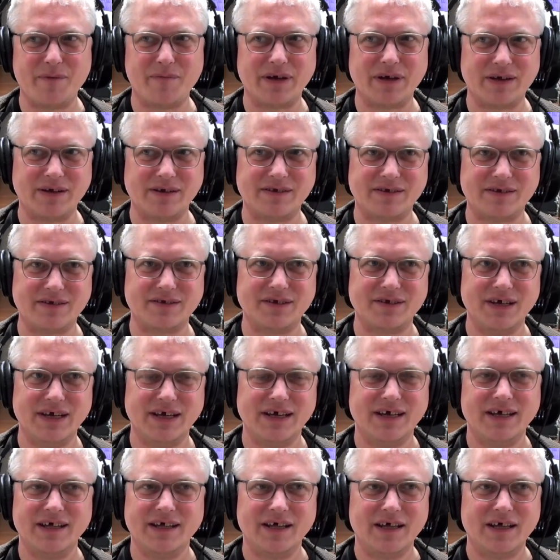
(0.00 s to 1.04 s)
being a
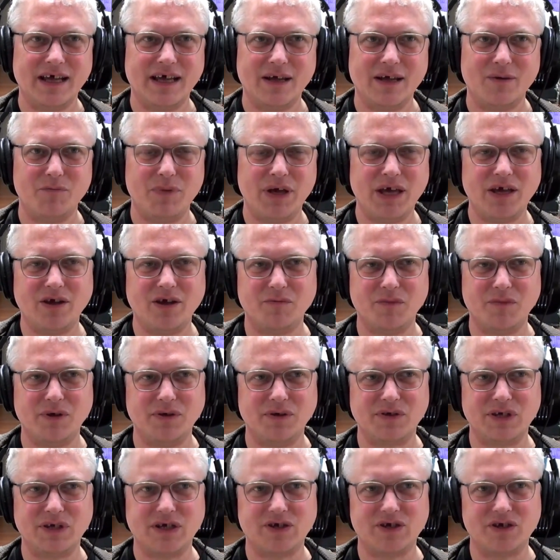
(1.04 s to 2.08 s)
musician and playing in bands and
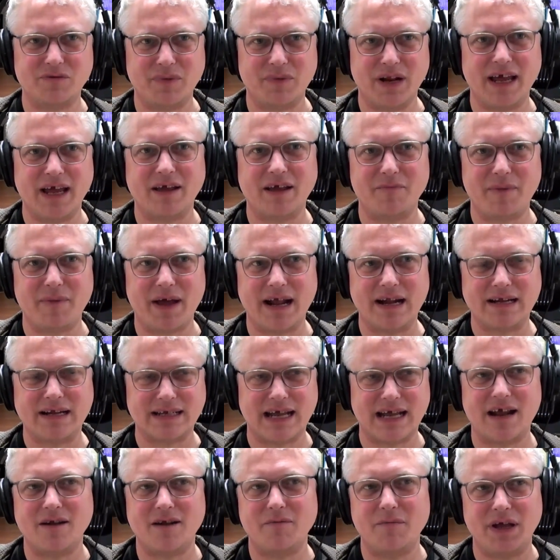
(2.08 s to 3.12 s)
being a music fan
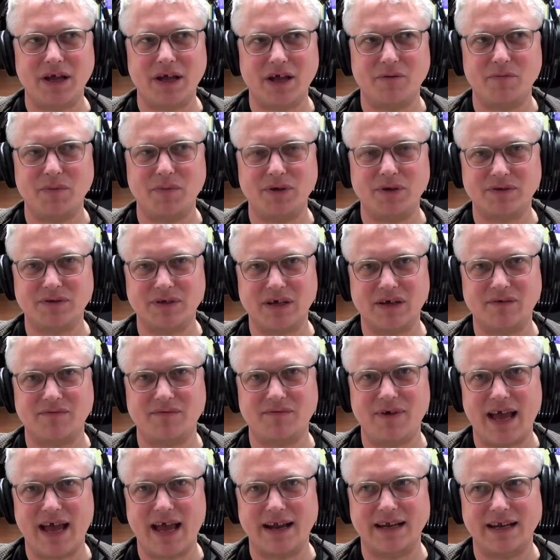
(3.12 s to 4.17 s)
is slightly
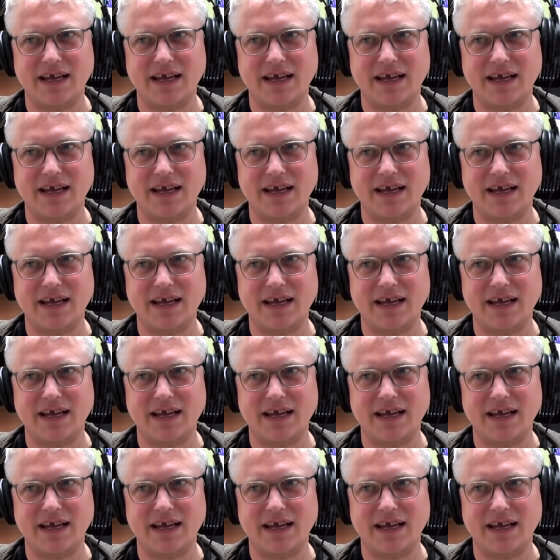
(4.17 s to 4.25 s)
tribal,